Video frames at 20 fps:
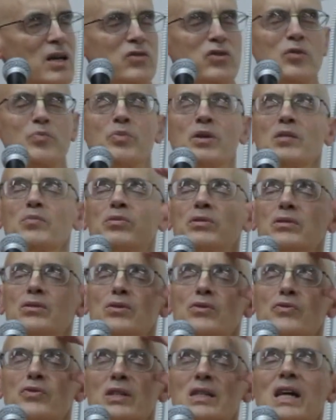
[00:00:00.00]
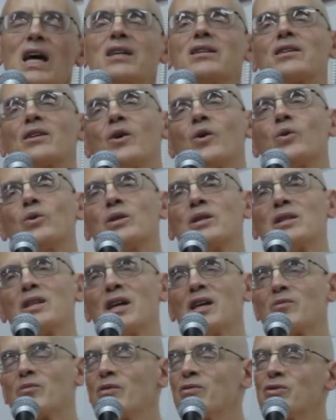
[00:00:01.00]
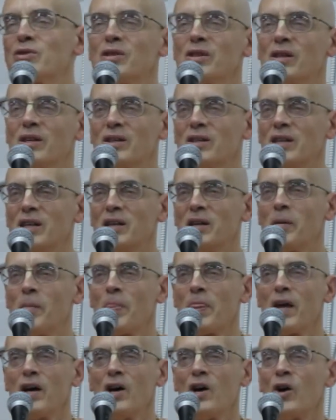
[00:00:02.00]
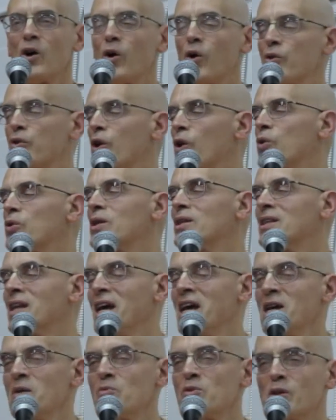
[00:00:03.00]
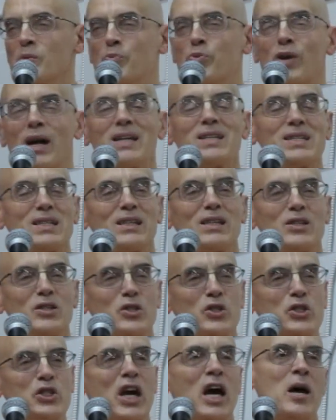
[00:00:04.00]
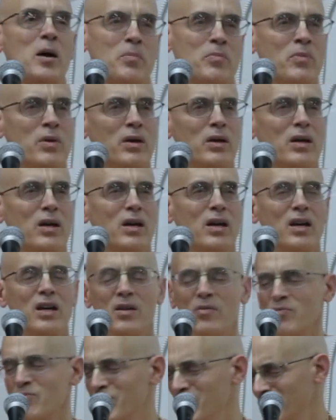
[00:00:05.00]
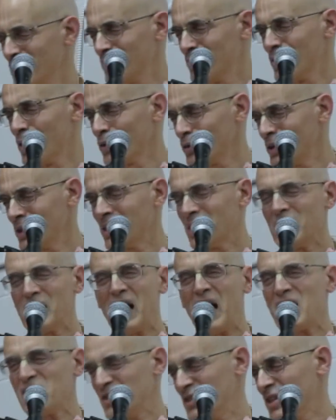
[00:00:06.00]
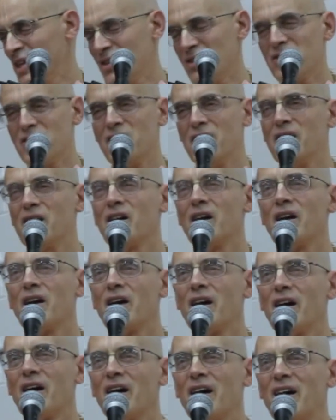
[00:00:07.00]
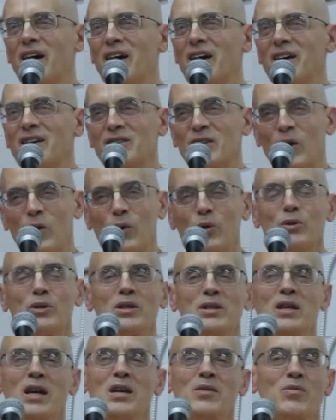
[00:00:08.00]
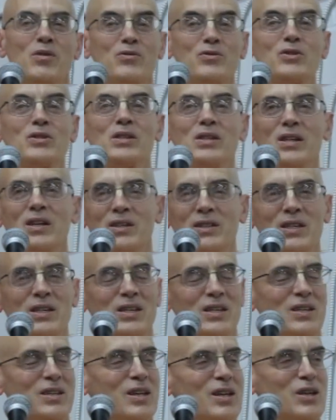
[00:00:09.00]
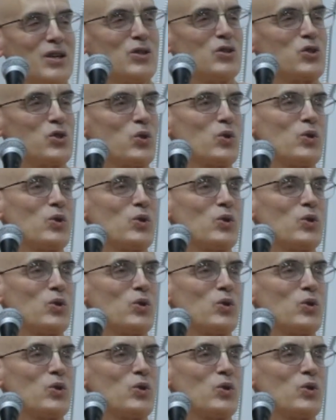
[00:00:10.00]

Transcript: for people to forget the holy name of Shri. Although the name's a priceless gem, mere broken glass they see. The holy name of Shri Hari is